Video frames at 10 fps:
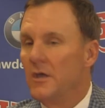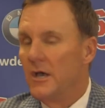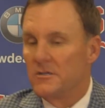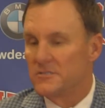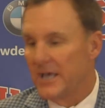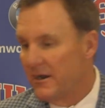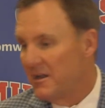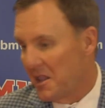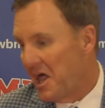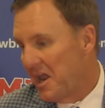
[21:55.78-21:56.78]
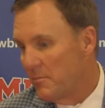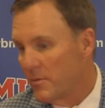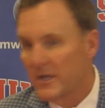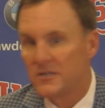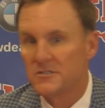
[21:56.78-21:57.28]
uh, Saturday. A lot of them
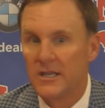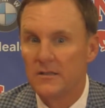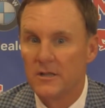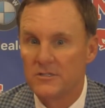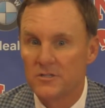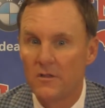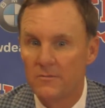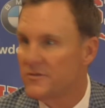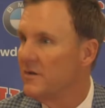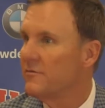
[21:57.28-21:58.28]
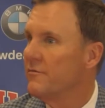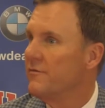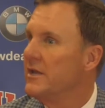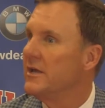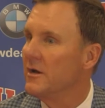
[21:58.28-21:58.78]
because they they saw themselves on
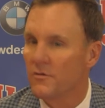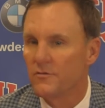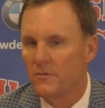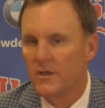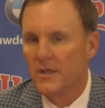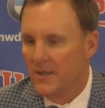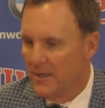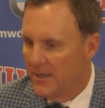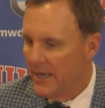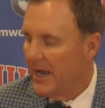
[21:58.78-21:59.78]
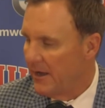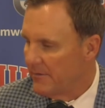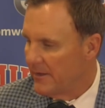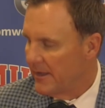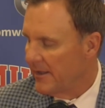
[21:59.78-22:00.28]
video. So, yeah,
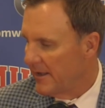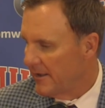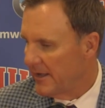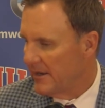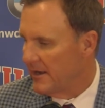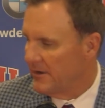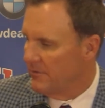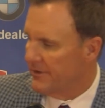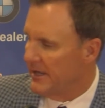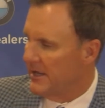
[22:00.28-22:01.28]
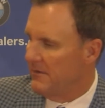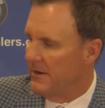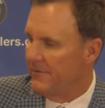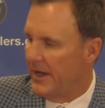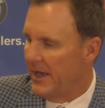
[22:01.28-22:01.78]
I I, I do think uh,
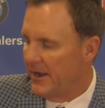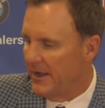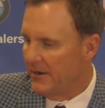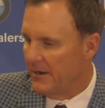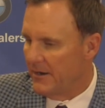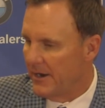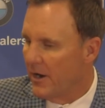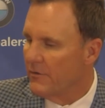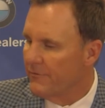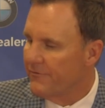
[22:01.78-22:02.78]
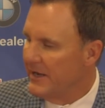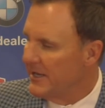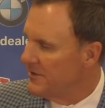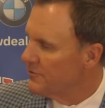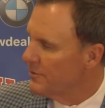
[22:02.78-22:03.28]
if I had a, a hurt
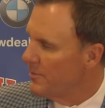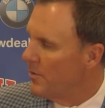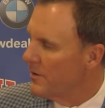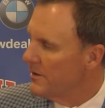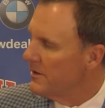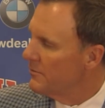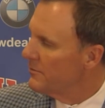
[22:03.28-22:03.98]
feelings report, there